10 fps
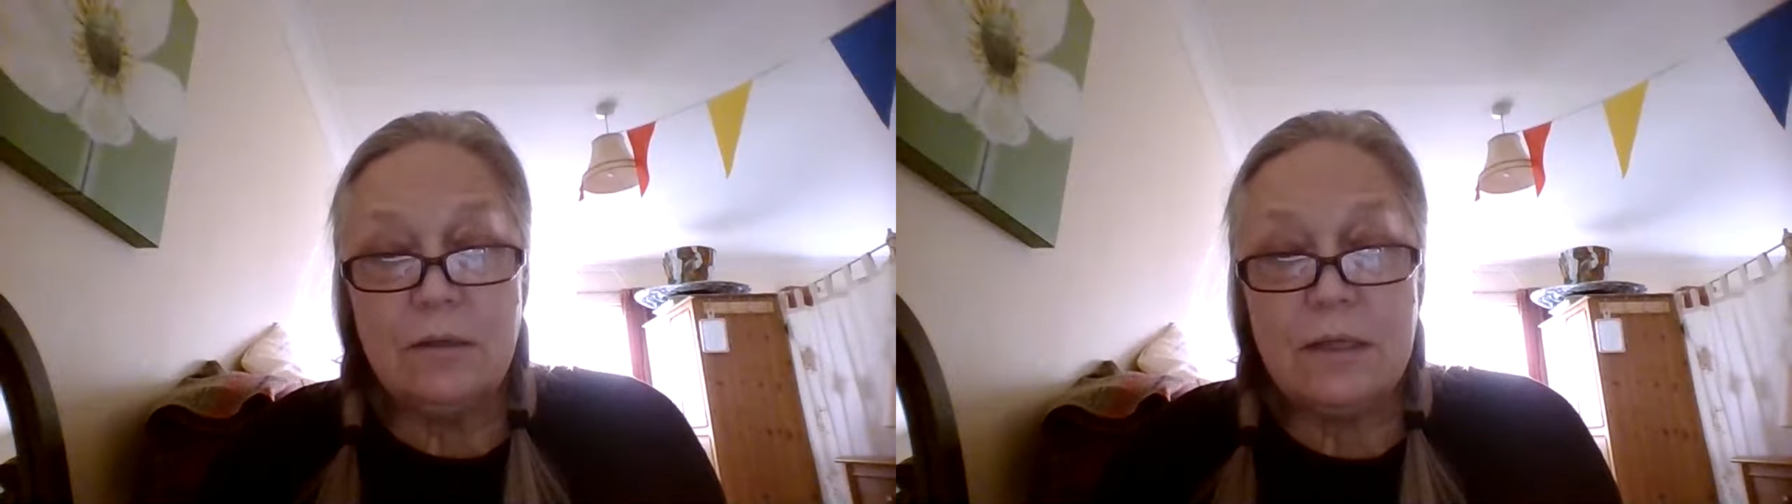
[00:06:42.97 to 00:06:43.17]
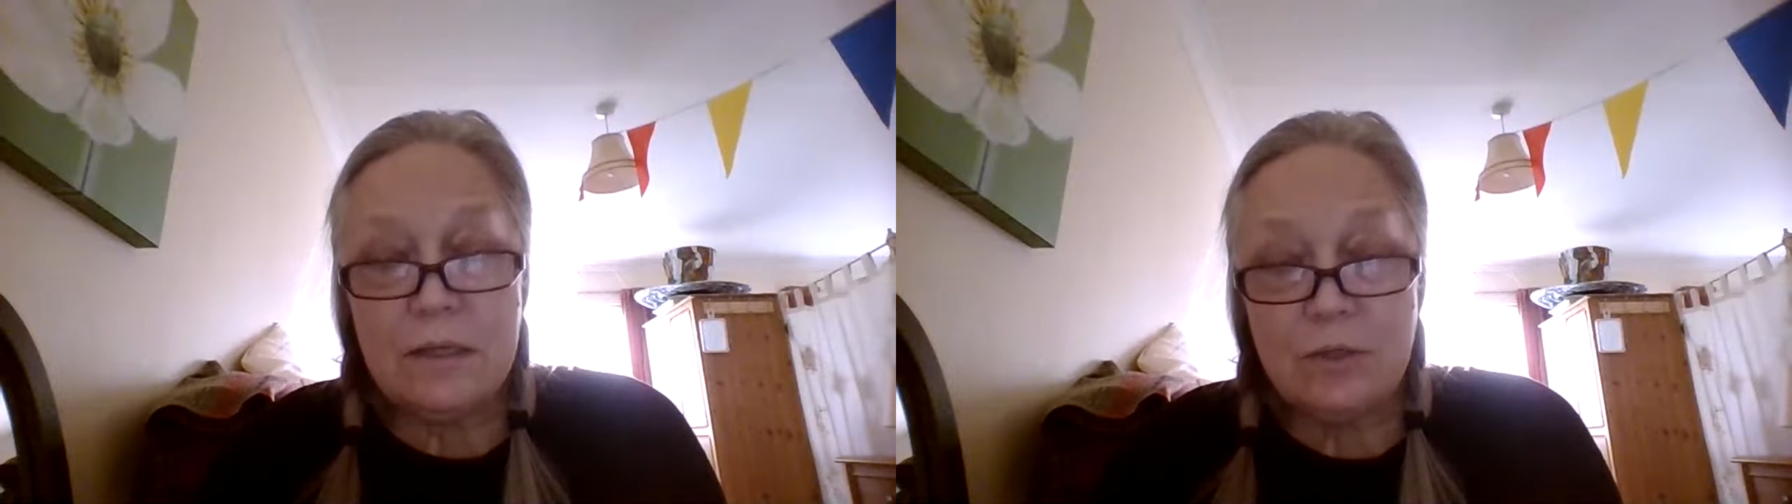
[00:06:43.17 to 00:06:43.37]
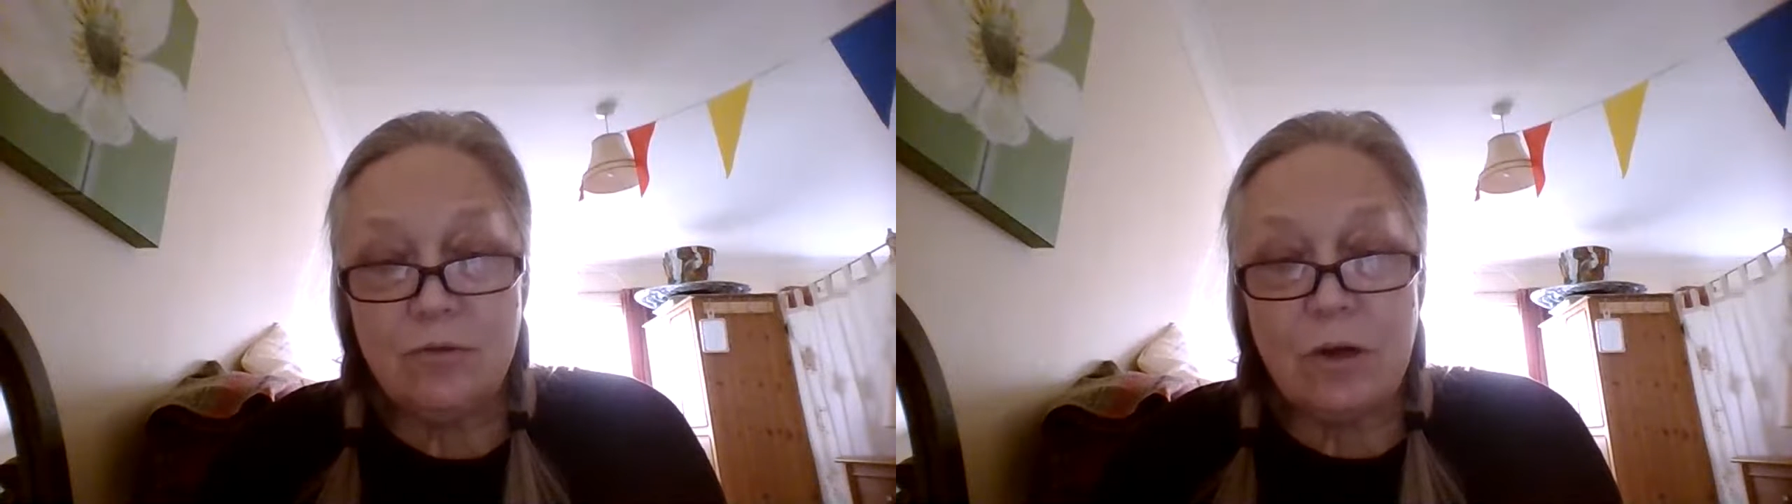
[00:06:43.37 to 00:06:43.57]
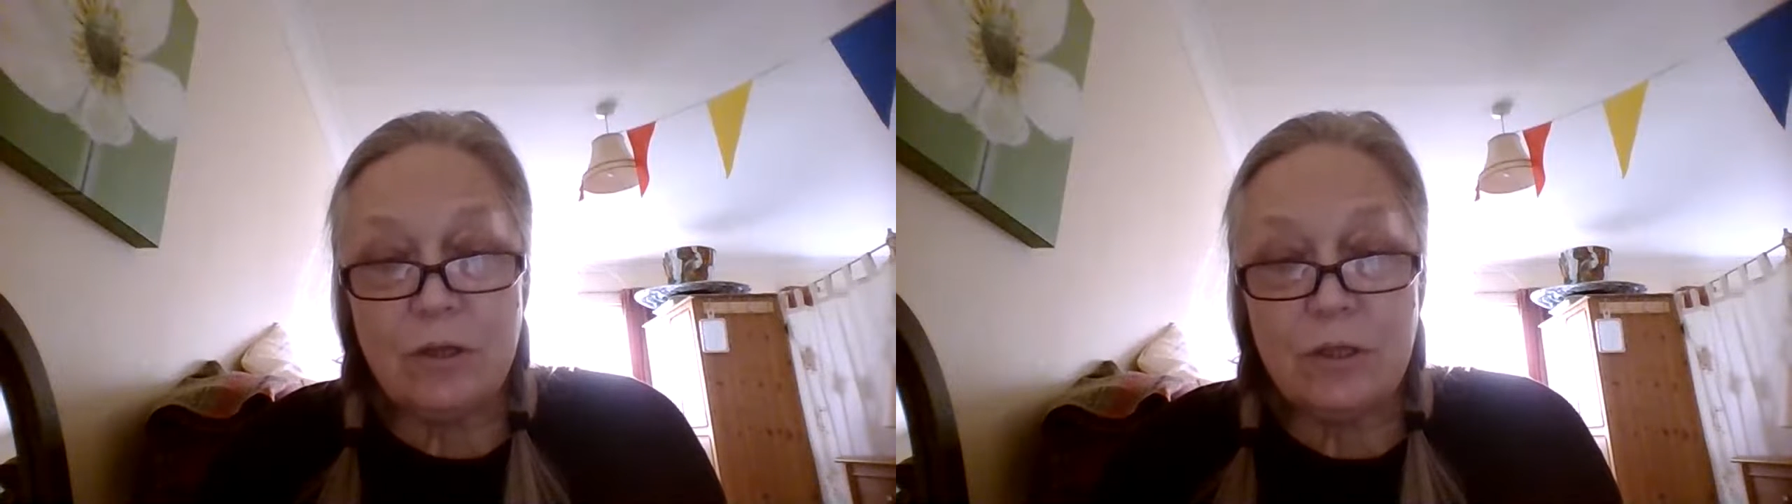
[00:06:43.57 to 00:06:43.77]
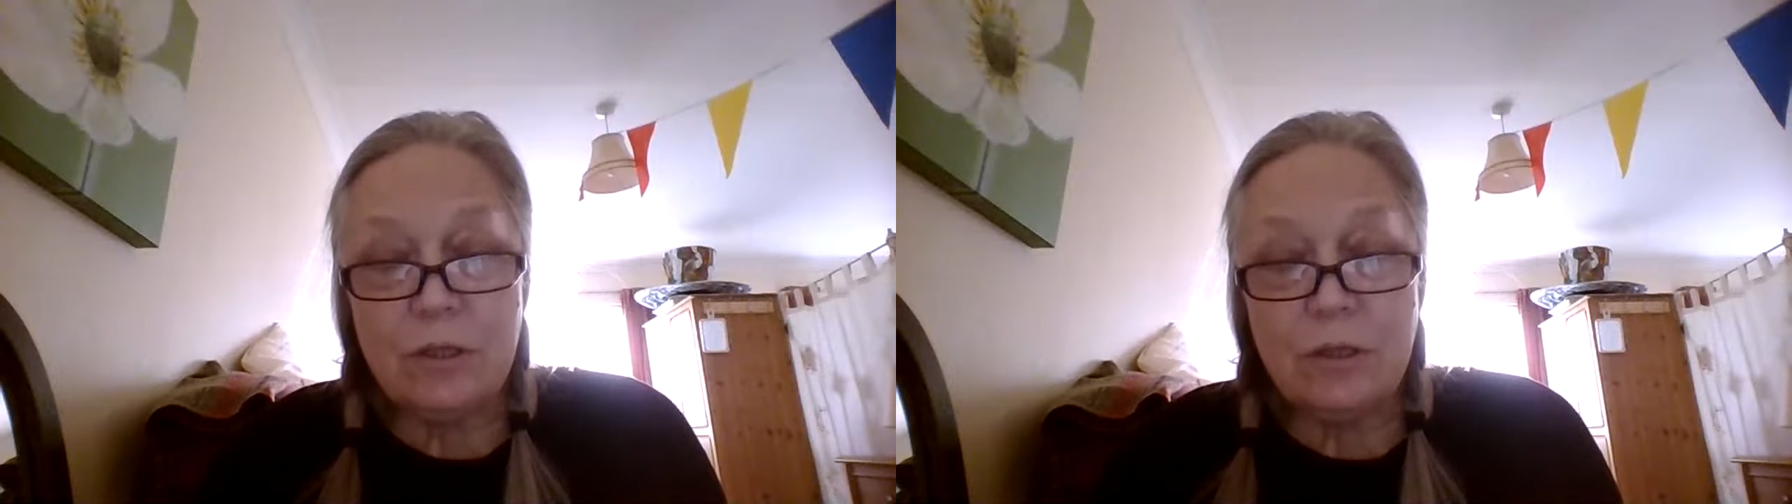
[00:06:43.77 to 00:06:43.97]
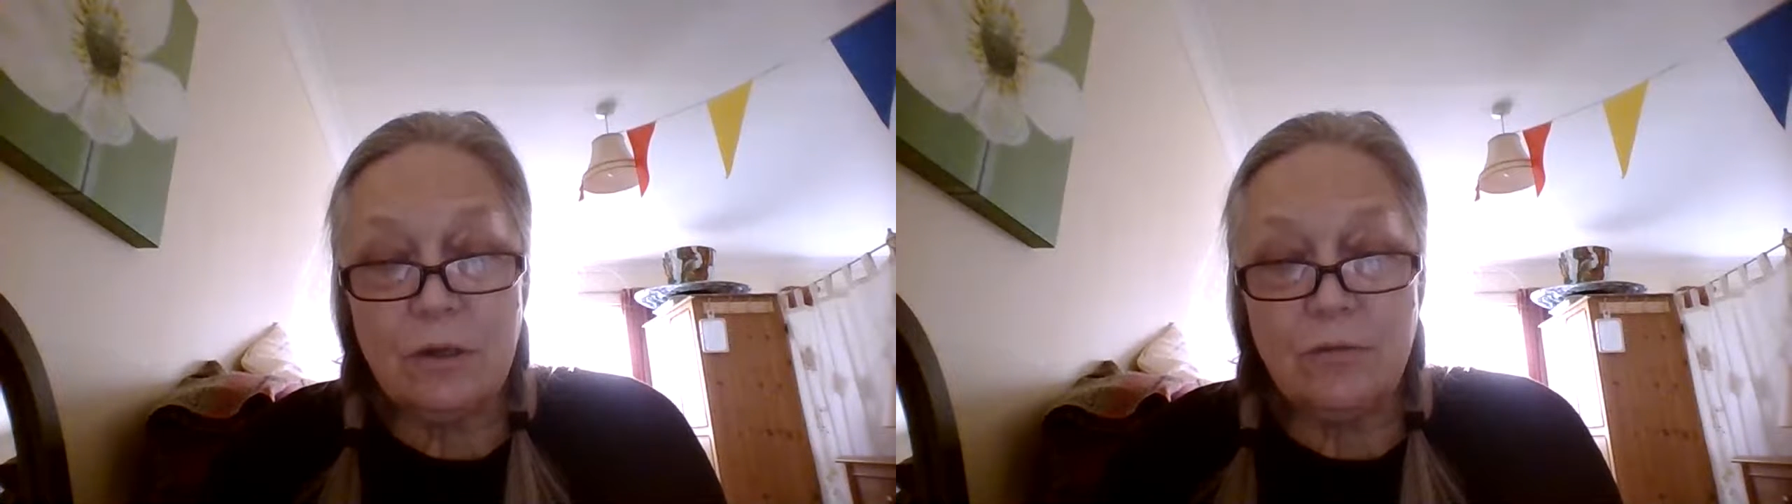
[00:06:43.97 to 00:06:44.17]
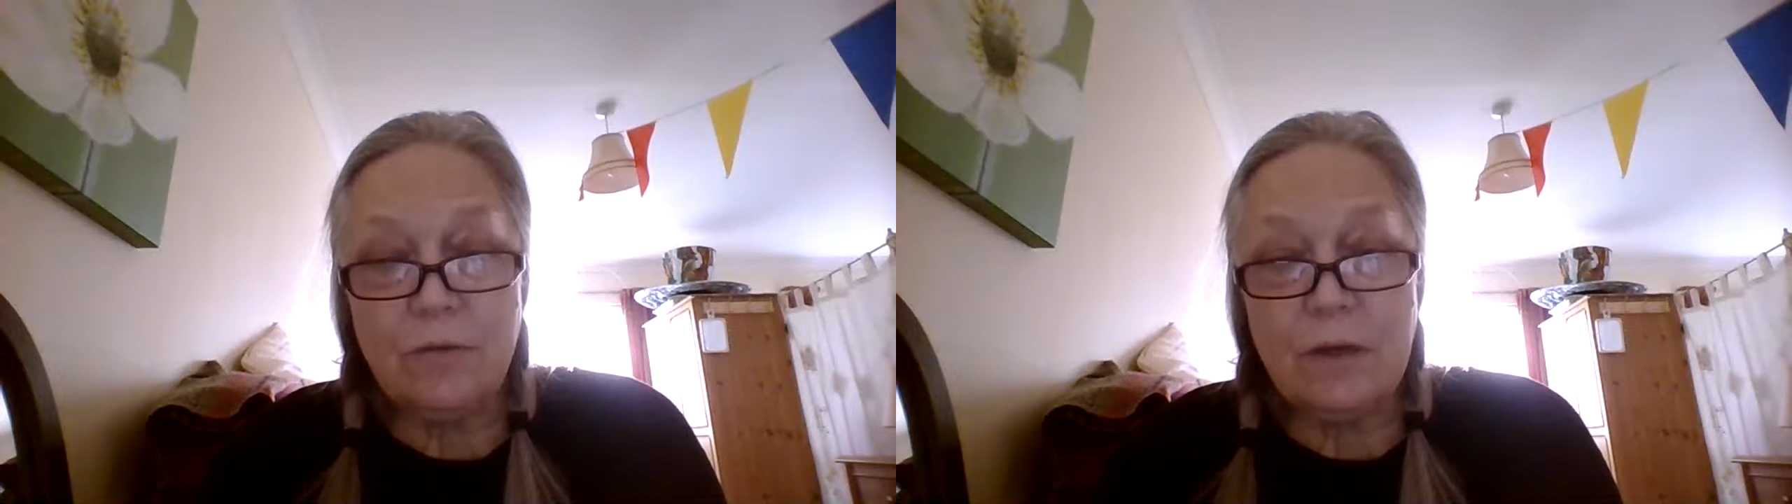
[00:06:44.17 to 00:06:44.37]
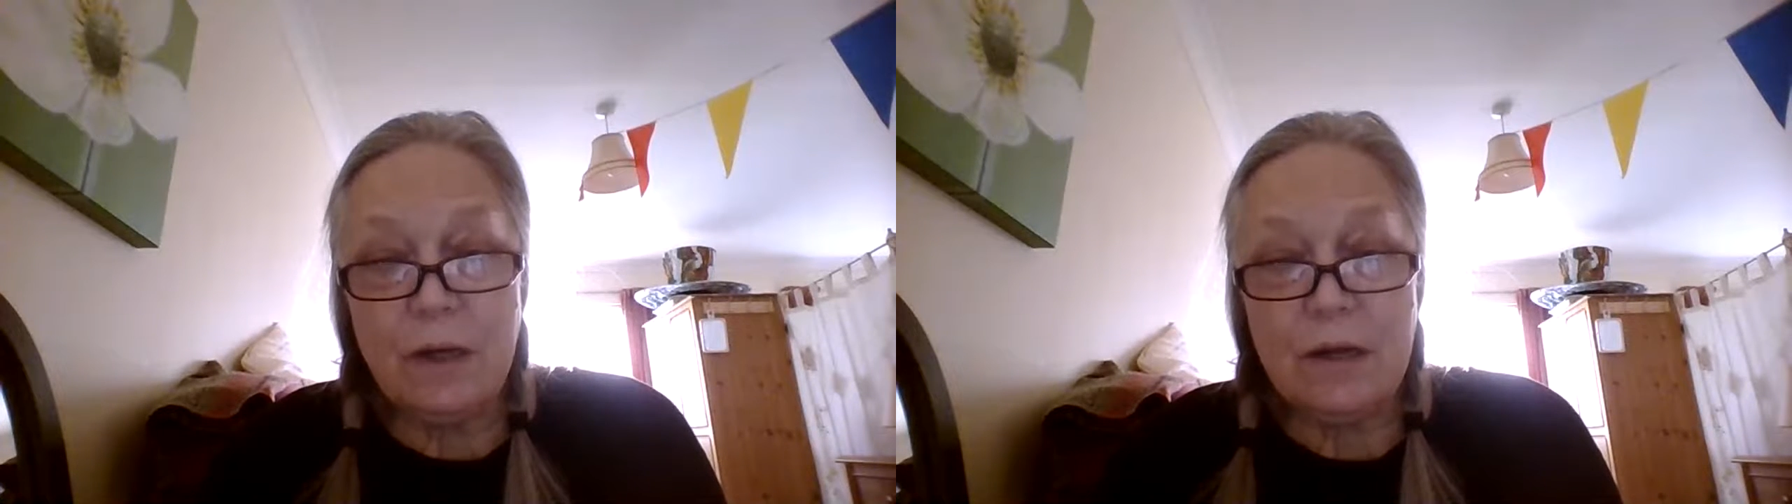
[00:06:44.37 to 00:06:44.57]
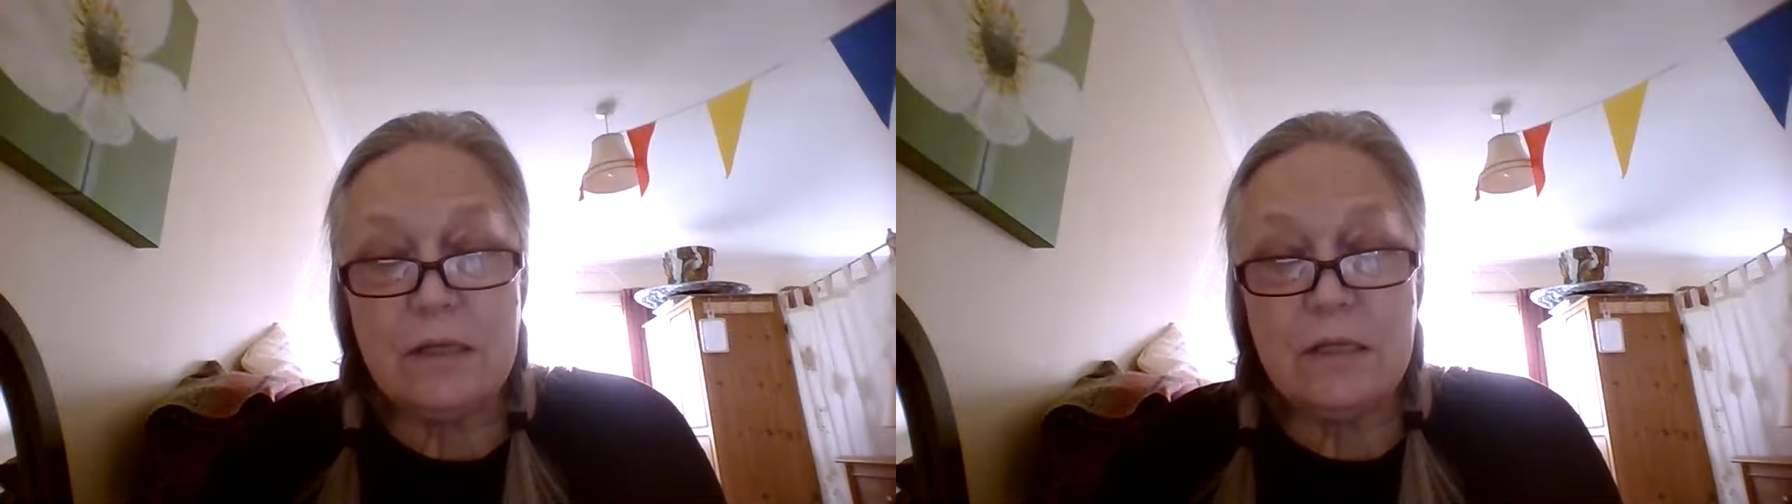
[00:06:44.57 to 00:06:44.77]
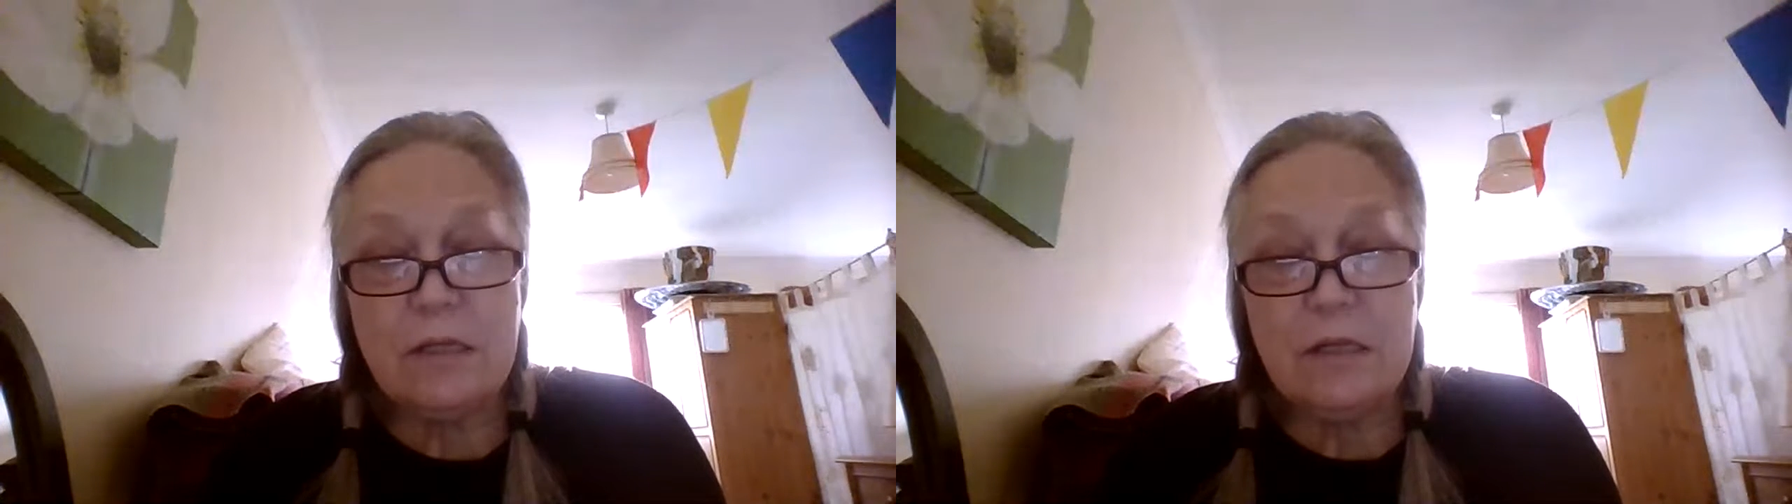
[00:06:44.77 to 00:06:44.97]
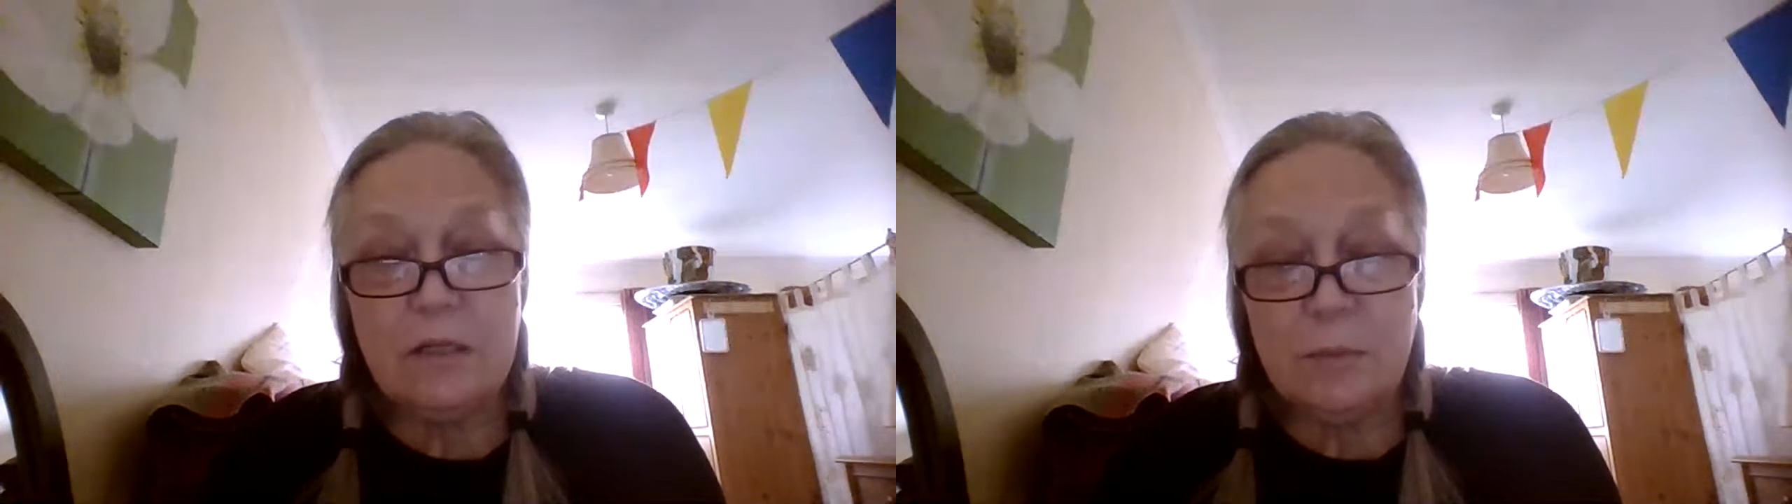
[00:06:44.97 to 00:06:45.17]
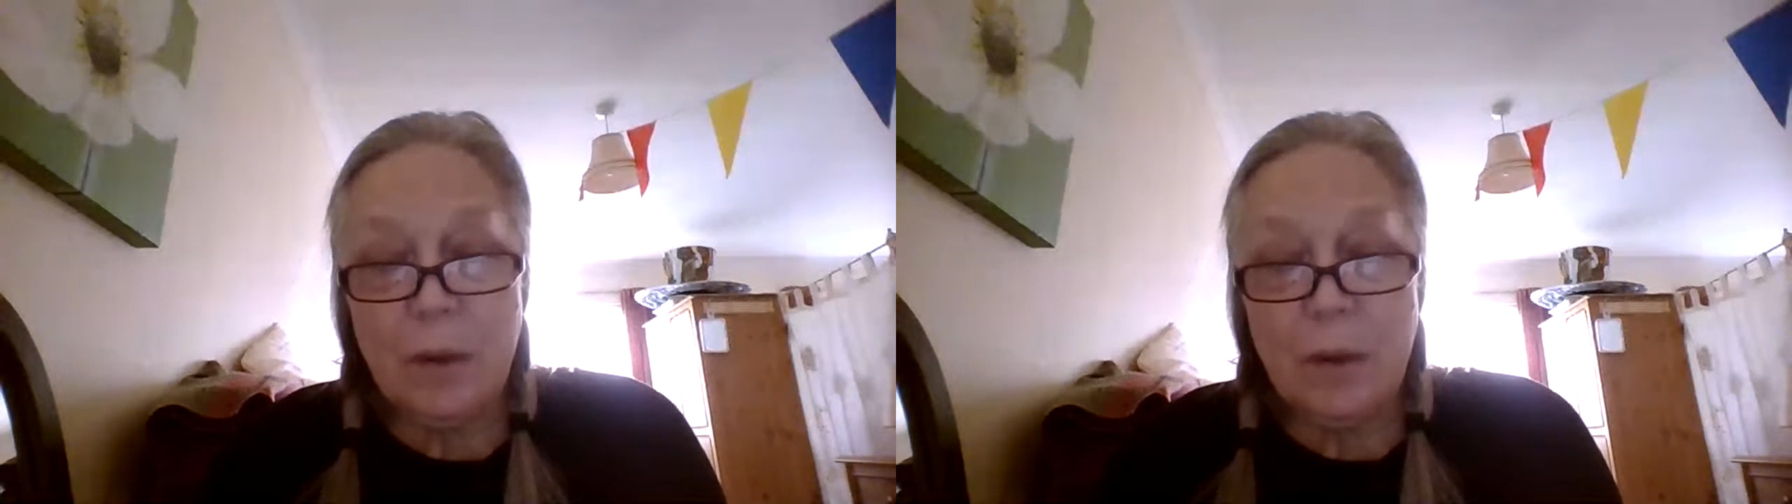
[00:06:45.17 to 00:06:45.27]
destruction of the nicest